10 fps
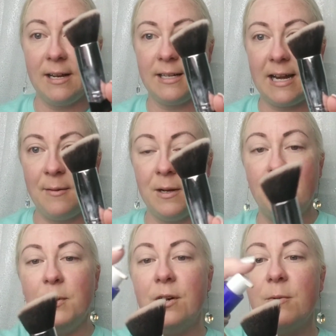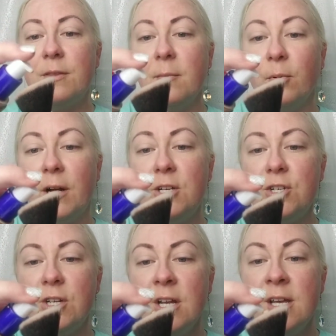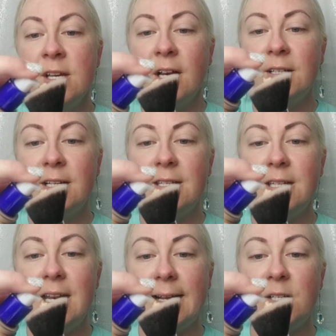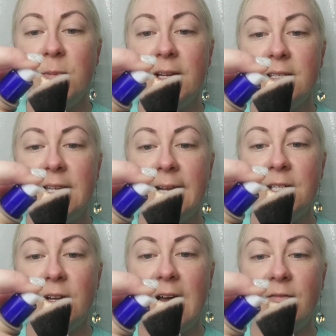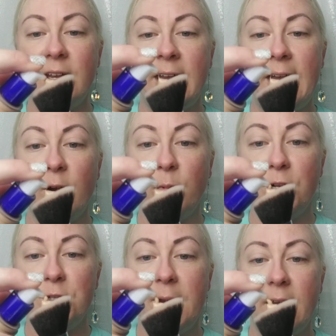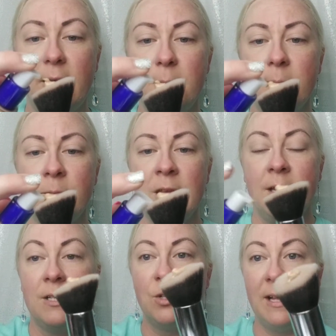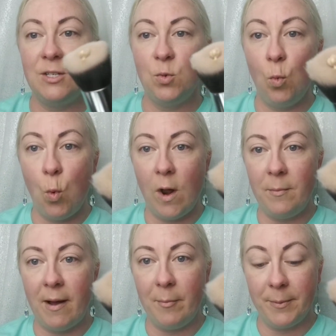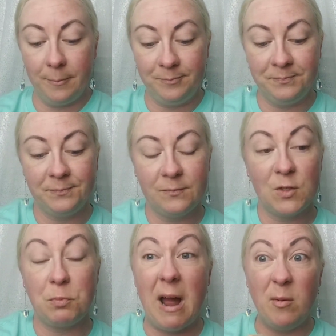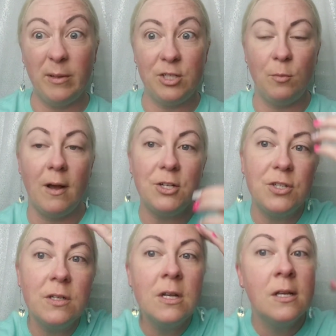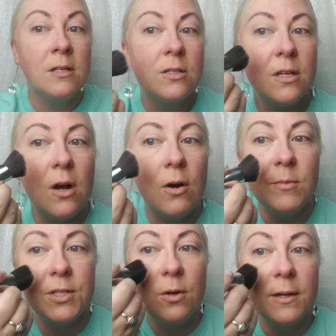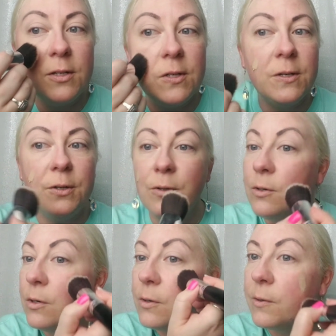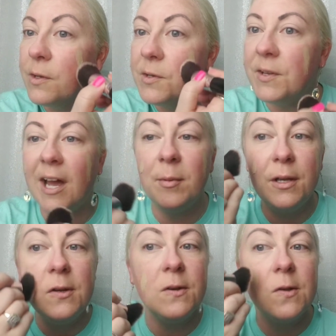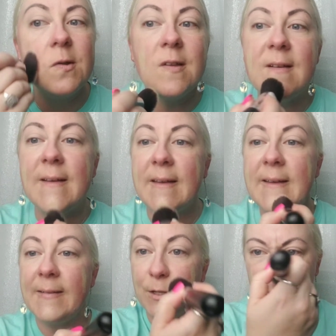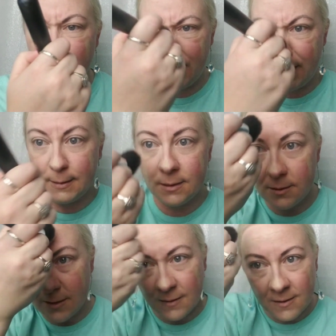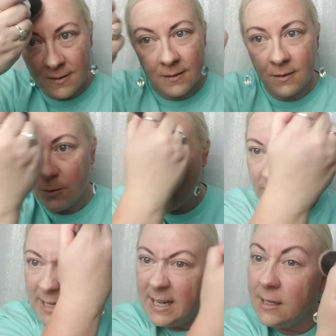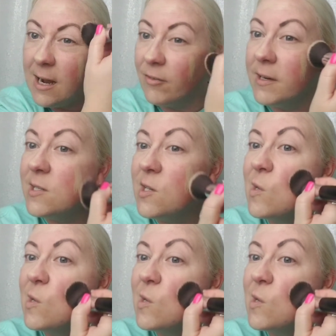And I'm gonna put it on with a brush because it's the next best thing to having airbrush makeup. So that's 1 pump. It's probably too much. So I'm just going to dab it in the spots where I need coverage.